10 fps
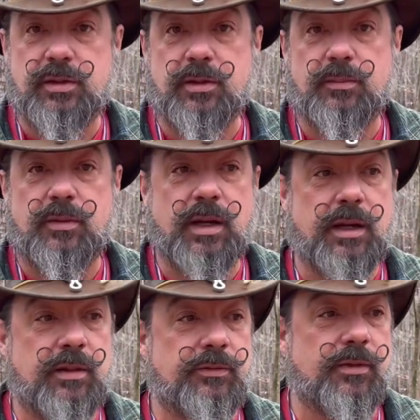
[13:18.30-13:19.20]
them,
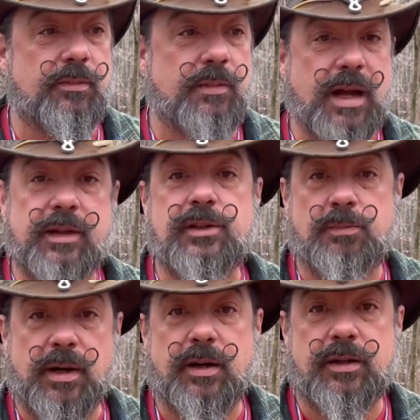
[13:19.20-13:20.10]
and from my
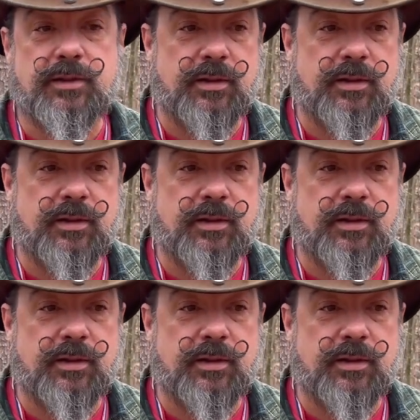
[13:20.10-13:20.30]
experience and